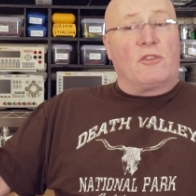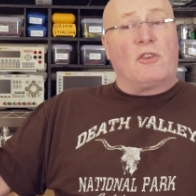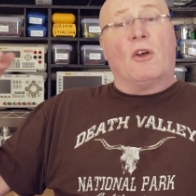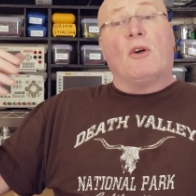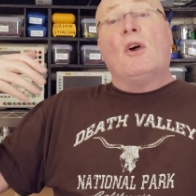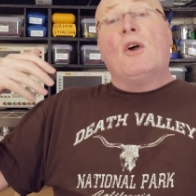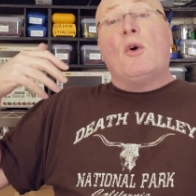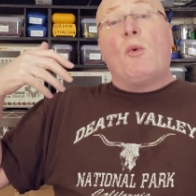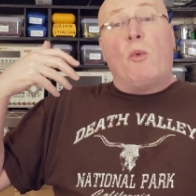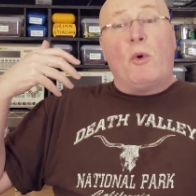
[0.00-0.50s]

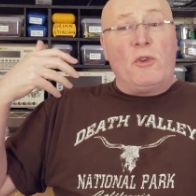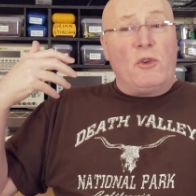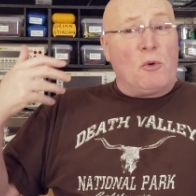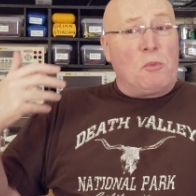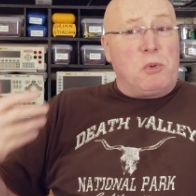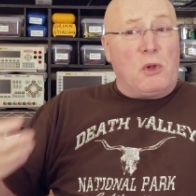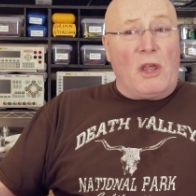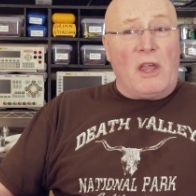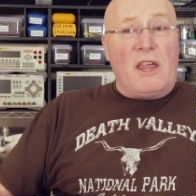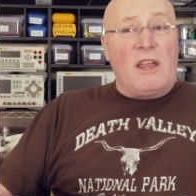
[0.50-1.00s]
So when
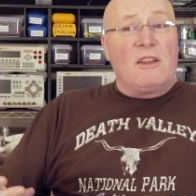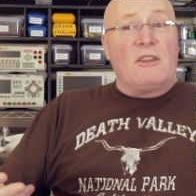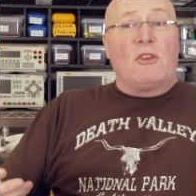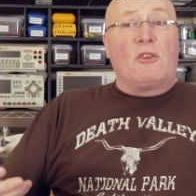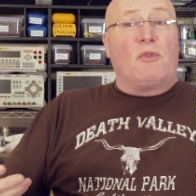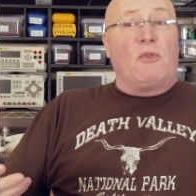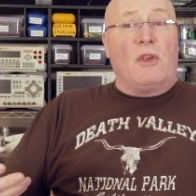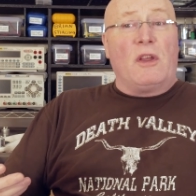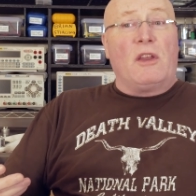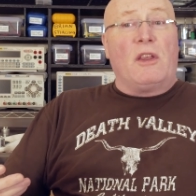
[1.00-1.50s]
you're playing
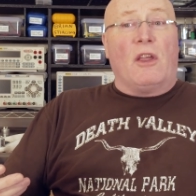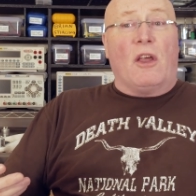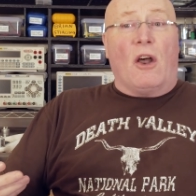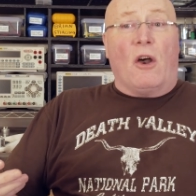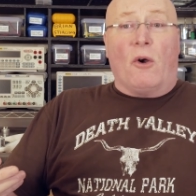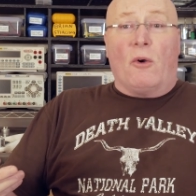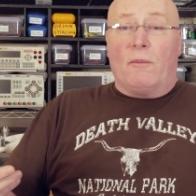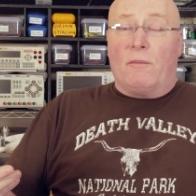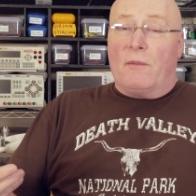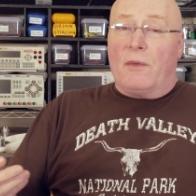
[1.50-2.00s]
this
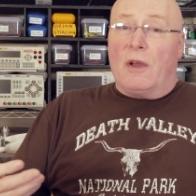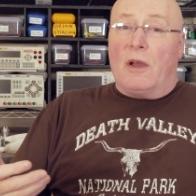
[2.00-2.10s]
video,